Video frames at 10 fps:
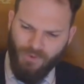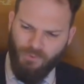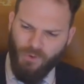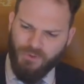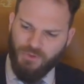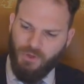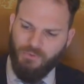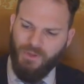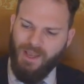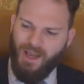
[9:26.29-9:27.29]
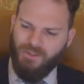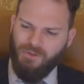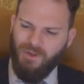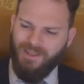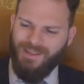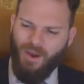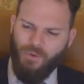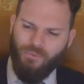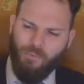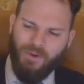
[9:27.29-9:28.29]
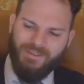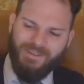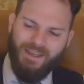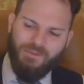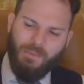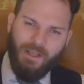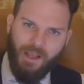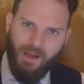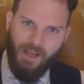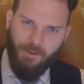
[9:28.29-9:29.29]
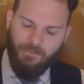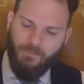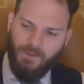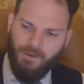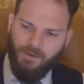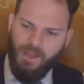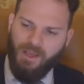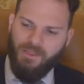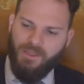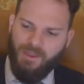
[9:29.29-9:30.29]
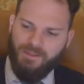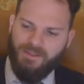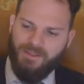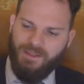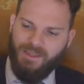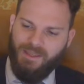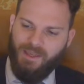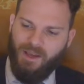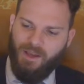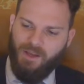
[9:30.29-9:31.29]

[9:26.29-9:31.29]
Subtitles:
first off, I do like the overall presentation, but I can't help feel that the